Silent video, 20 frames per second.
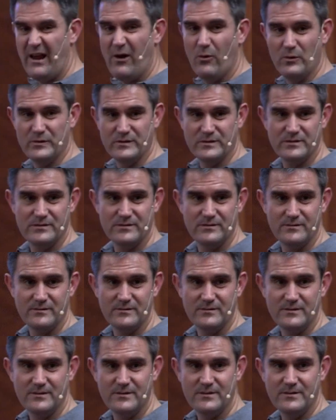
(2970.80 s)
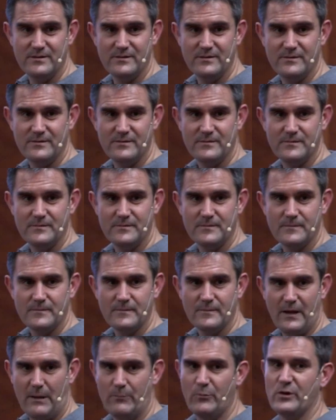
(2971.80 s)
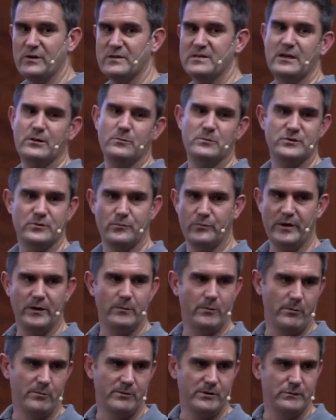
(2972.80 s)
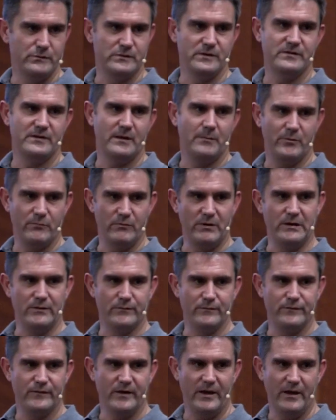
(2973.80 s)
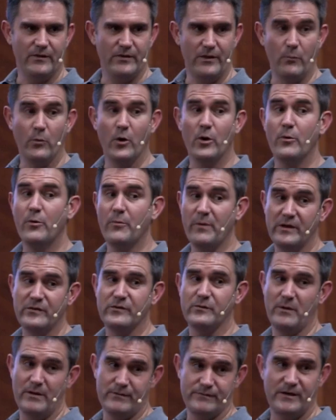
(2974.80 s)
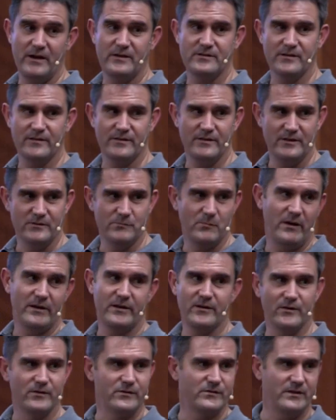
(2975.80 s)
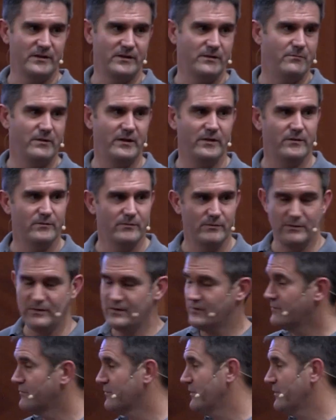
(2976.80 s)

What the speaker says: hours. I'm not going to tell you which array we were using because that'd be really unfair. There were arrays that went faster than this, but I can't say the array that went this